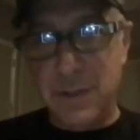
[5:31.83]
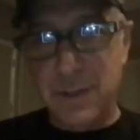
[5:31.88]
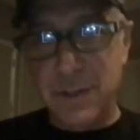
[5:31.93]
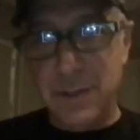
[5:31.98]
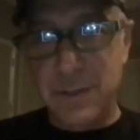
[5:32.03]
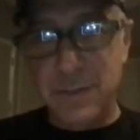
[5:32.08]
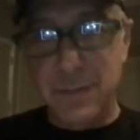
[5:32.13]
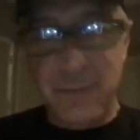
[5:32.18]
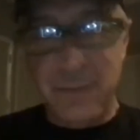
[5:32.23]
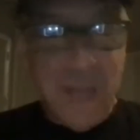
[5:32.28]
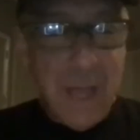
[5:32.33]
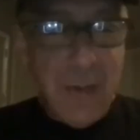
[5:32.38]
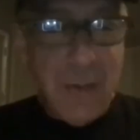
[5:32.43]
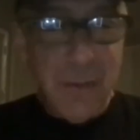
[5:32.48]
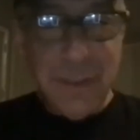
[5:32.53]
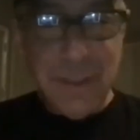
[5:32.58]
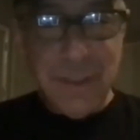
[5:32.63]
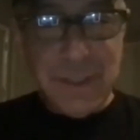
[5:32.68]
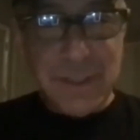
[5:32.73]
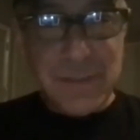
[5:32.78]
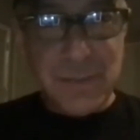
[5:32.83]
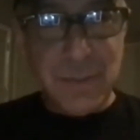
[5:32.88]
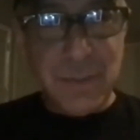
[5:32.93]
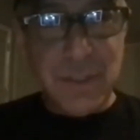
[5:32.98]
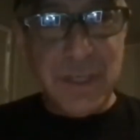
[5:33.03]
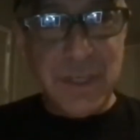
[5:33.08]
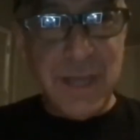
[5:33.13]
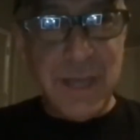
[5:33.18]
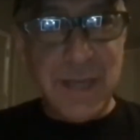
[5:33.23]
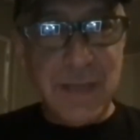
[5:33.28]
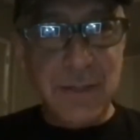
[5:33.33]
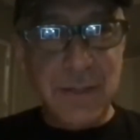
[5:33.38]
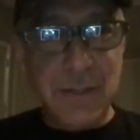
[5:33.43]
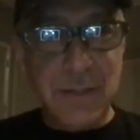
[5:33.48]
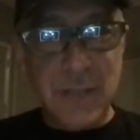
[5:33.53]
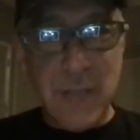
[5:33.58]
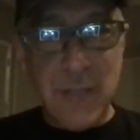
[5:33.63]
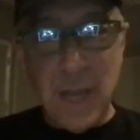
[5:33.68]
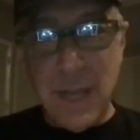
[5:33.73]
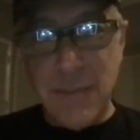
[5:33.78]
and we just really had a good
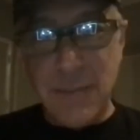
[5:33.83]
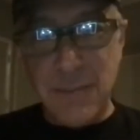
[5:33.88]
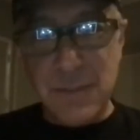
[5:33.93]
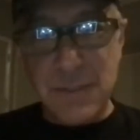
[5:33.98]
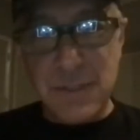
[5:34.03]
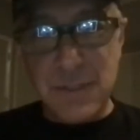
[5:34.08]
time,